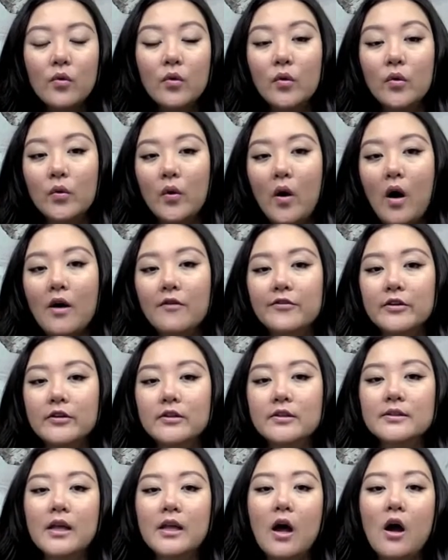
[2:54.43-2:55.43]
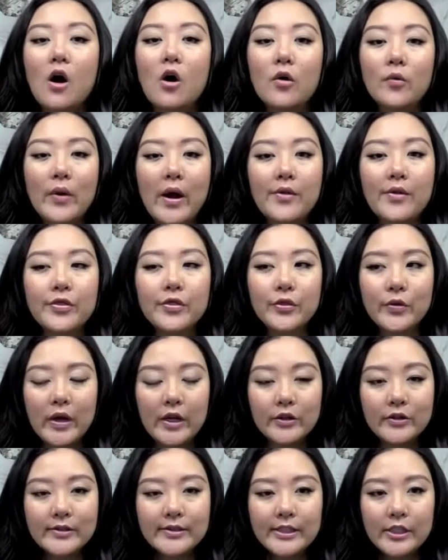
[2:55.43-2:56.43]
who offers around
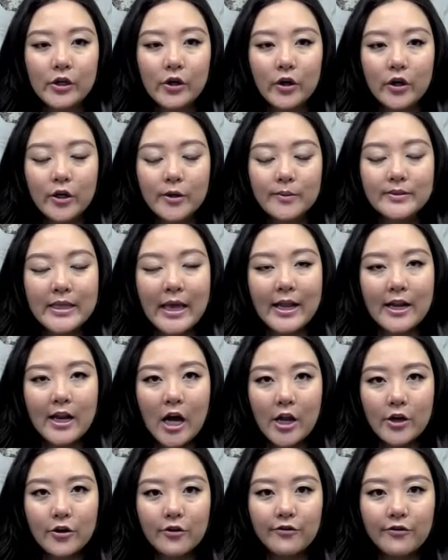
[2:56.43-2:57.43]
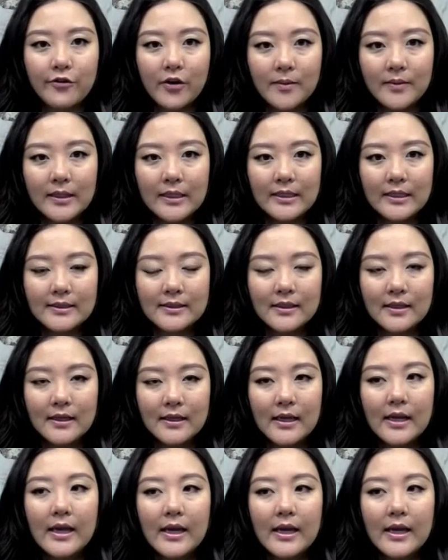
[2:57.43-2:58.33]
three hundred single herbs and one hundred formulas.